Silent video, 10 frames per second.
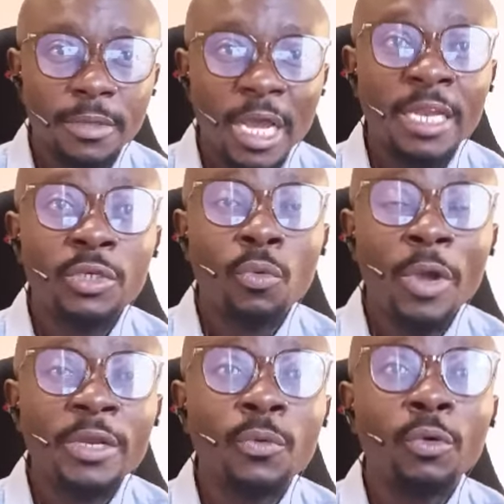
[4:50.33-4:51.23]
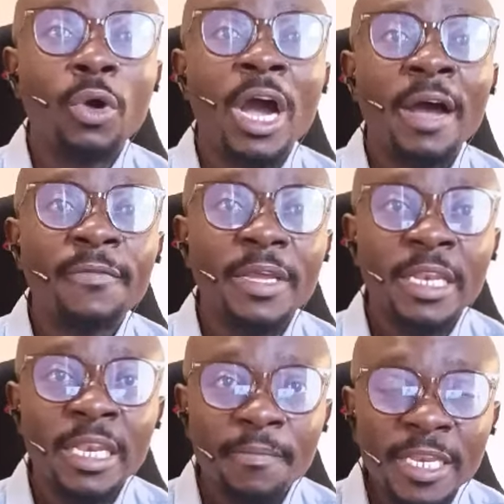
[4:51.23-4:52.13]
And when we will have a
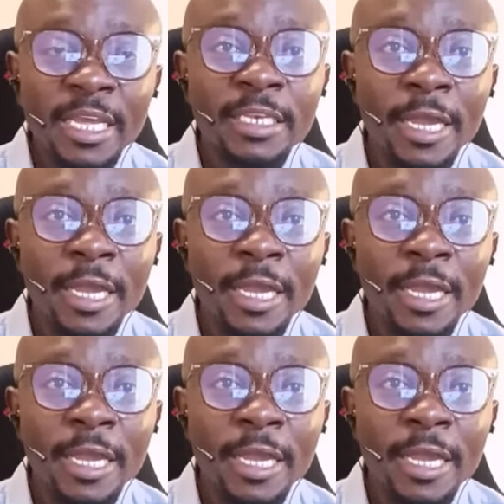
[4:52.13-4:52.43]
limited